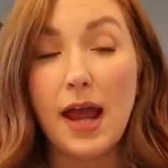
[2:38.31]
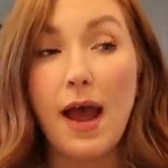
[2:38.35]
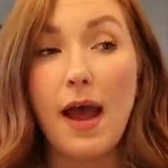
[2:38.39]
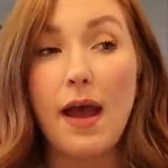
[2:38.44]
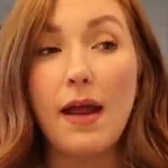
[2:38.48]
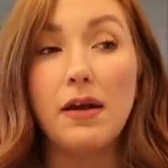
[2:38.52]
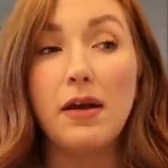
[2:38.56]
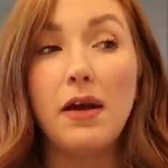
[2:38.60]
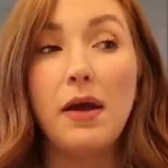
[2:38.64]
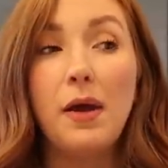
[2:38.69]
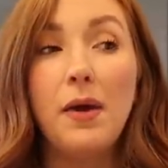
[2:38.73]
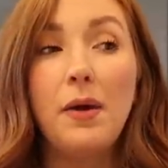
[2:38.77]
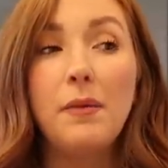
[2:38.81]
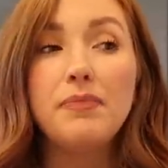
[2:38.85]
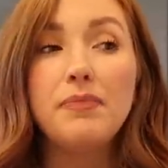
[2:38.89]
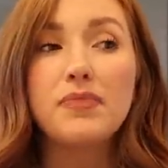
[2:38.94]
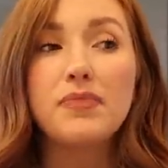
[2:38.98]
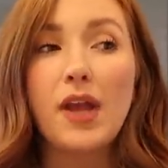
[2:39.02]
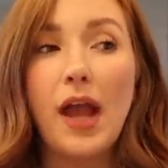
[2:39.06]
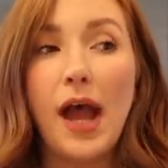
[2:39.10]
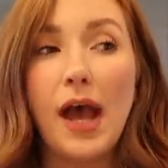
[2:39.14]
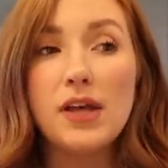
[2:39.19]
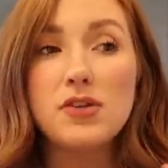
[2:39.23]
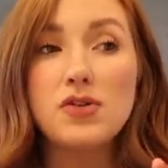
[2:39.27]
And
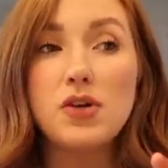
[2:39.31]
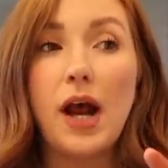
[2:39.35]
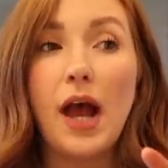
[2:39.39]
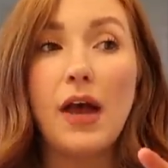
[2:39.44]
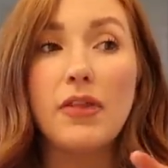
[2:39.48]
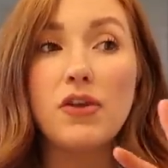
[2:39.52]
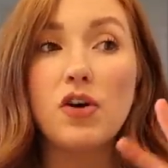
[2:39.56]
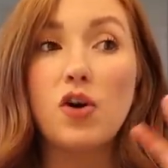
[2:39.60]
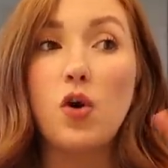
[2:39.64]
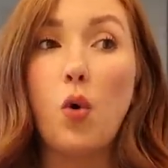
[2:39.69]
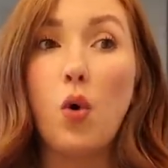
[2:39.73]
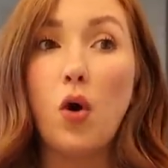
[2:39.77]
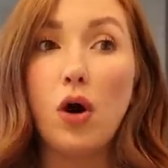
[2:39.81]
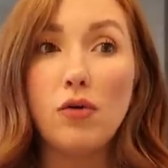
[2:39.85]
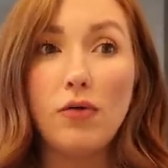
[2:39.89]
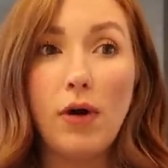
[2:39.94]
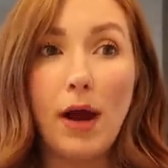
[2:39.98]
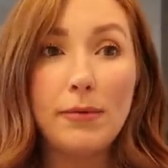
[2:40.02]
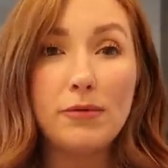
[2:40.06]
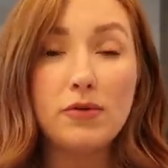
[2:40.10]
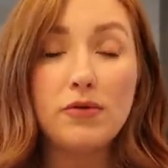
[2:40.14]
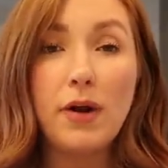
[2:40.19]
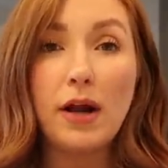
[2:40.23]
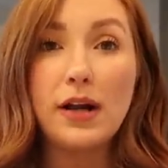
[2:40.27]
Ezra had the cord
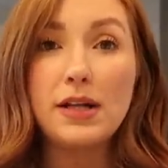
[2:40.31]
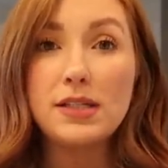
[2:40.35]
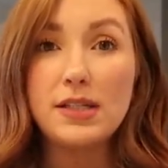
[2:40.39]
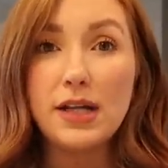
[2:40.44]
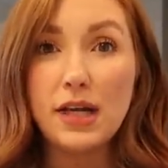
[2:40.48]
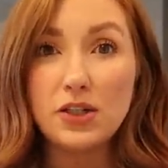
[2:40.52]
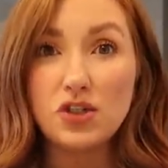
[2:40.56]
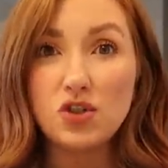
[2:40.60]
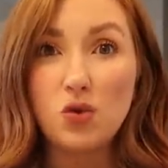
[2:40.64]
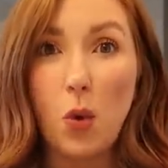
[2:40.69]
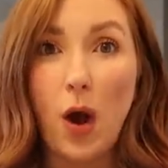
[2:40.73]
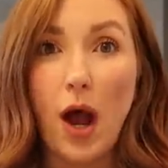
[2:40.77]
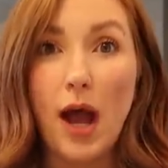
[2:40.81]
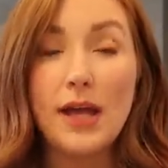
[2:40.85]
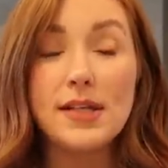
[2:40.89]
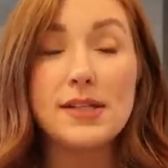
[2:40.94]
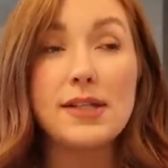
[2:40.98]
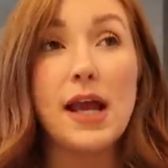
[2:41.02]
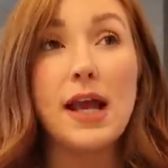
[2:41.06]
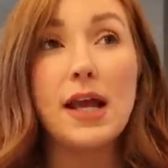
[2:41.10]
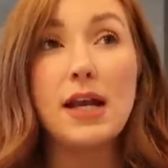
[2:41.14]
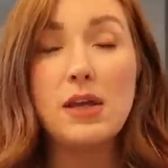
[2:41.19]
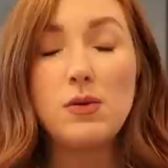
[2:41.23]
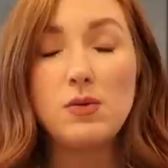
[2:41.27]
wrapped around his neck twice
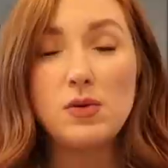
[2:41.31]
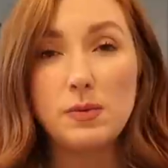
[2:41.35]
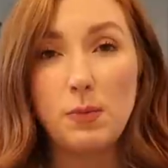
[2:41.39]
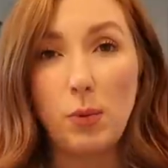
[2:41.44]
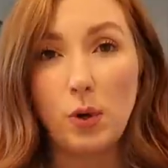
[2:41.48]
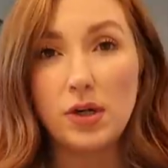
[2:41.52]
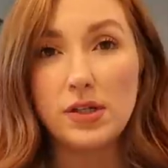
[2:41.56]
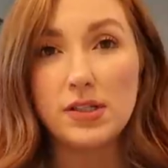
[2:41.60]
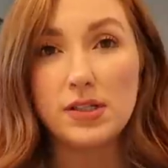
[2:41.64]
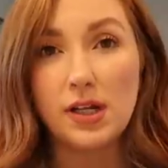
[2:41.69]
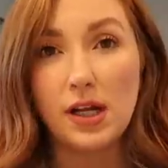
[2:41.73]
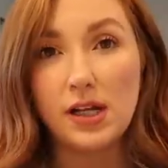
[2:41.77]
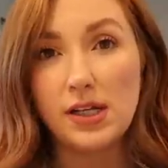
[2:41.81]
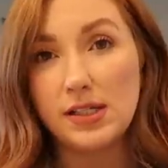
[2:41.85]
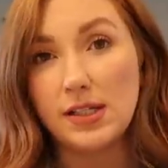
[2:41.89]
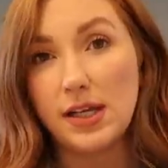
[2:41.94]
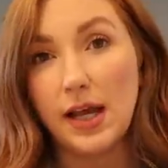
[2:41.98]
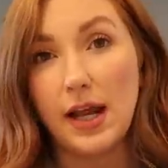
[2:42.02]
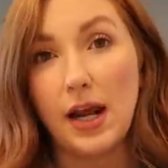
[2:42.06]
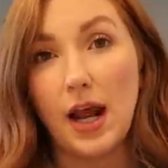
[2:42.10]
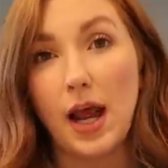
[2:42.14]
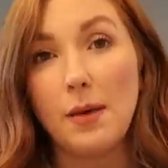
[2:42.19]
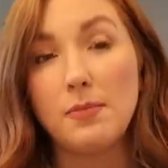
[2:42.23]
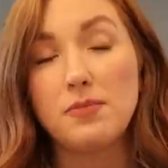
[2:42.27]
and he was born sunny
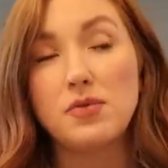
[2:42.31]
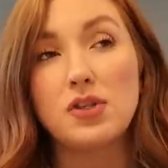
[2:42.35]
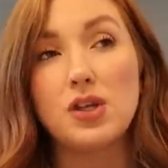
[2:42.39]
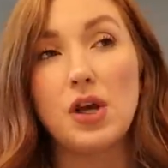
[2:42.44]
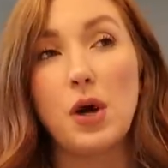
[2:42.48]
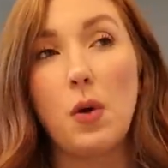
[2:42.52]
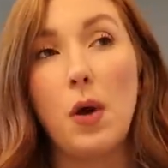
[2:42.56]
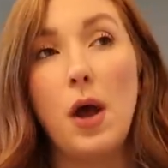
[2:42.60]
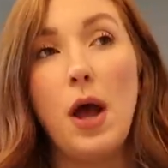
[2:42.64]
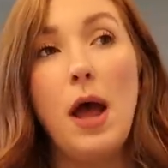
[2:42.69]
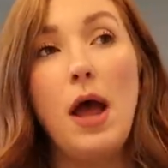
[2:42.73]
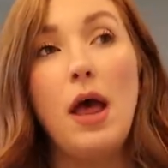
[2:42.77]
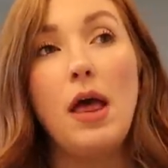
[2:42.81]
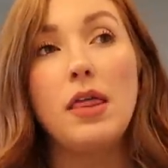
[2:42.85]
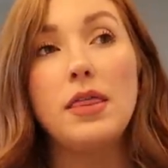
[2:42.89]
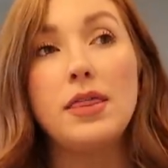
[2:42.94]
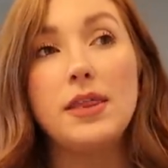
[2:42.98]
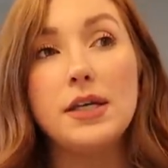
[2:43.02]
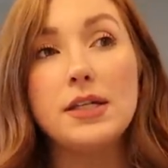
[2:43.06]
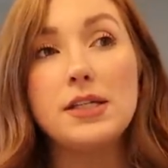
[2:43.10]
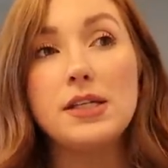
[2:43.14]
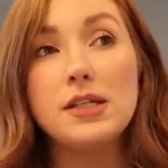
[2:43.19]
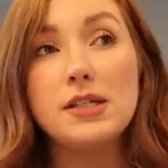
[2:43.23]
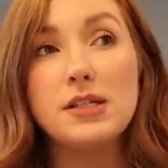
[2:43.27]
side up. So
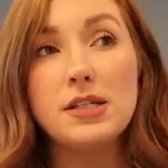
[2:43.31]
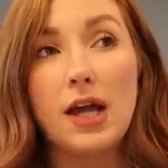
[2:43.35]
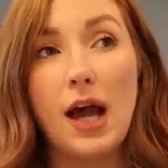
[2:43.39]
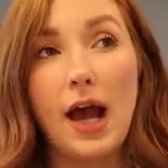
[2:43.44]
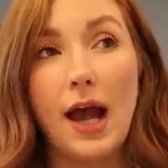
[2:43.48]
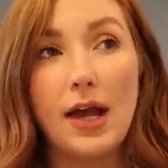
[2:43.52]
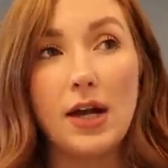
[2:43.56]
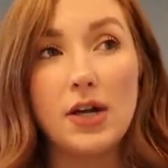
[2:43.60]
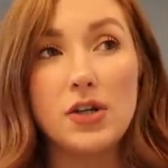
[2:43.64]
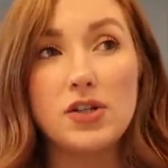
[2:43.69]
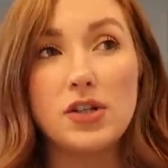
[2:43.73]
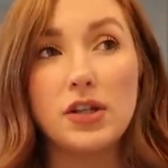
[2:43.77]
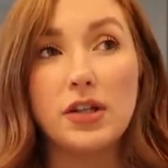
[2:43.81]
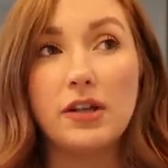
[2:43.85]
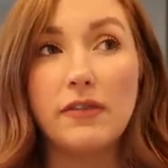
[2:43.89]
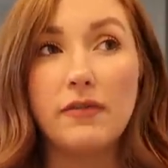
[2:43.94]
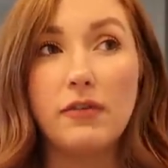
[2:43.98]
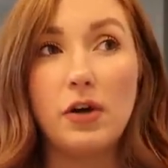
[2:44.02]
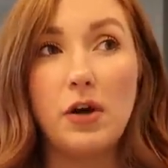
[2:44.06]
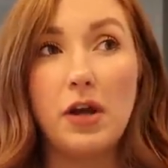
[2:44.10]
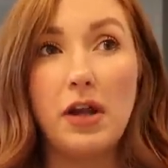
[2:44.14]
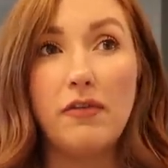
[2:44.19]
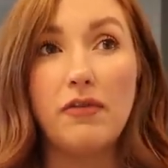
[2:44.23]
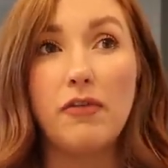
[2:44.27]
this entire
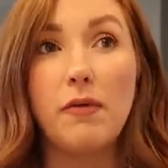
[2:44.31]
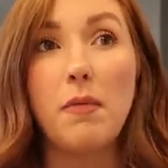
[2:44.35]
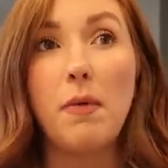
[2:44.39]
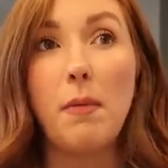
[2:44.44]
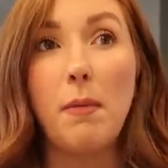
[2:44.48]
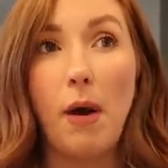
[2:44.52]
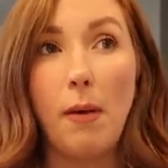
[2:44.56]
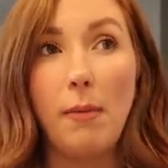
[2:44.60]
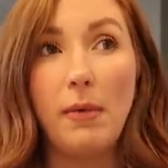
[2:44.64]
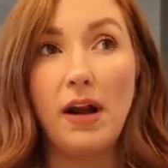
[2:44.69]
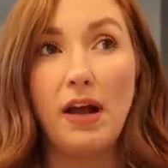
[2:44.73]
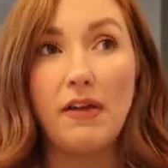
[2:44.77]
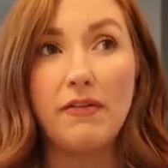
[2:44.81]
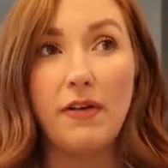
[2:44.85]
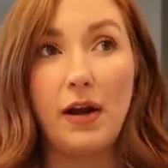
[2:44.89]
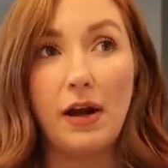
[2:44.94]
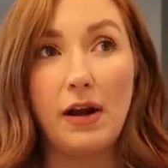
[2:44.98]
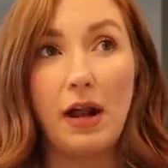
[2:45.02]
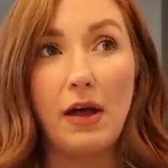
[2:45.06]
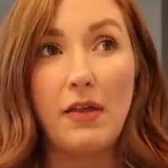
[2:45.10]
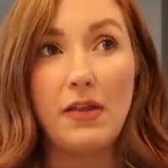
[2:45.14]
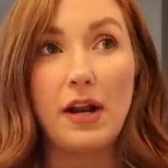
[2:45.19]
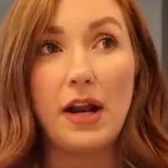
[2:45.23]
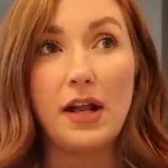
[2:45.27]
delivery, from the moment I
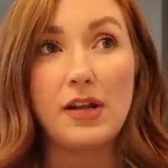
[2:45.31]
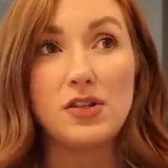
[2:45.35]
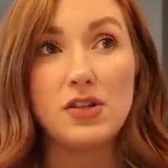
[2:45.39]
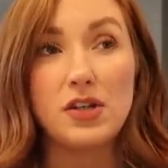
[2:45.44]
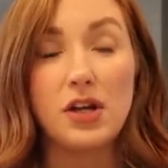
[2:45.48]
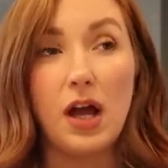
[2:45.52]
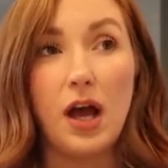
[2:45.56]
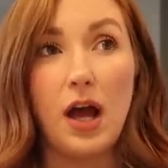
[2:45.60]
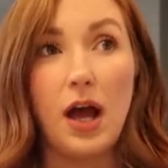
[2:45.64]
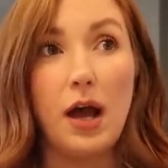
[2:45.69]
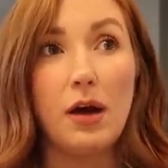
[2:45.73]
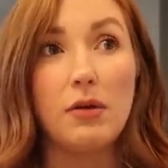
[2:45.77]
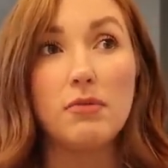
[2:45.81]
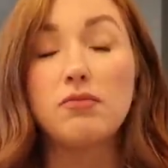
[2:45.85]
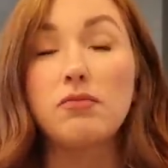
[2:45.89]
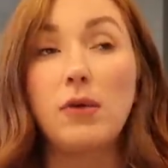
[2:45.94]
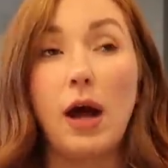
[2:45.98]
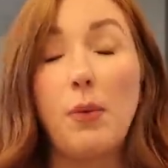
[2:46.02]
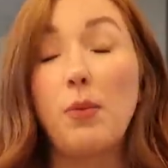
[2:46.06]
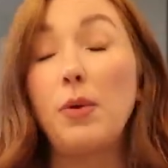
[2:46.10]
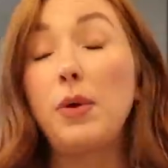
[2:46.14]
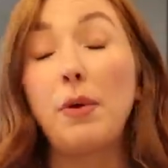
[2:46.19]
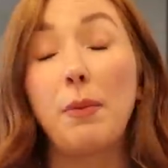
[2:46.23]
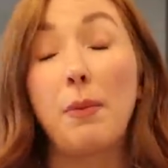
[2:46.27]
found out that Ezra, uh,
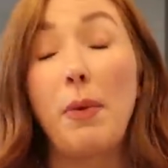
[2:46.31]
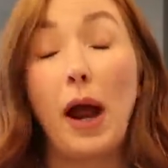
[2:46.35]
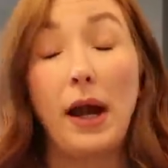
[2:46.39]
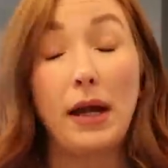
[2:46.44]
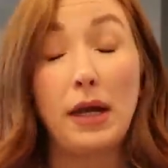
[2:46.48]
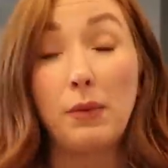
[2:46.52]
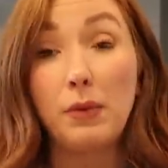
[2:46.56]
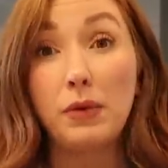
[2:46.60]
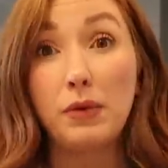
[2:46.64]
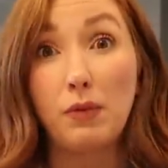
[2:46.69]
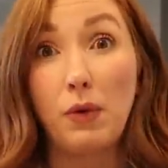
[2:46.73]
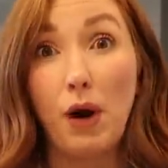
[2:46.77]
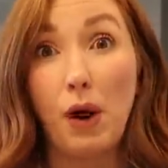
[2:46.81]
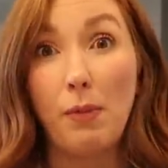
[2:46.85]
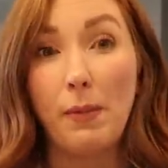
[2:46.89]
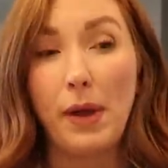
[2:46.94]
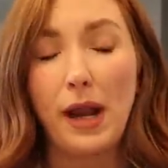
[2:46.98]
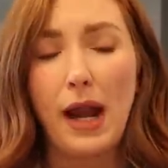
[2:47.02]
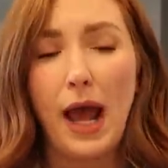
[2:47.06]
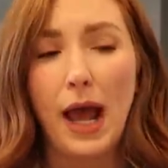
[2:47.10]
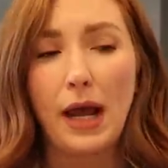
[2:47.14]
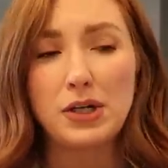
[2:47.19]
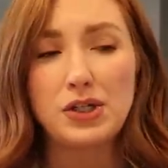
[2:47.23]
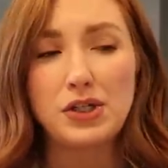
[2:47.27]
uh, we were pregnant with
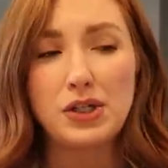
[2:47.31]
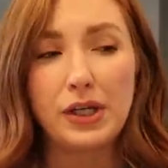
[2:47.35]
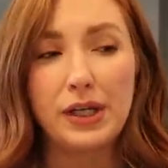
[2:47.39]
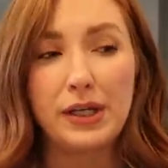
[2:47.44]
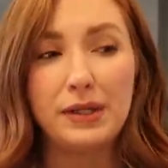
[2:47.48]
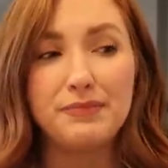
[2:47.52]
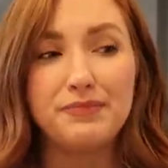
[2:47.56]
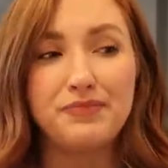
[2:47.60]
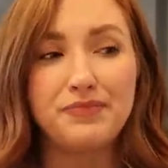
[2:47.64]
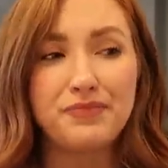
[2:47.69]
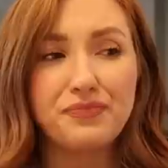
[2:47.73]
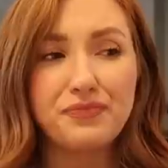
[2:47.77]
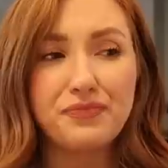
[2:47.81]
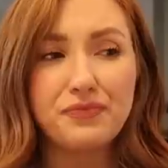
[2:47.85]
Roman actually,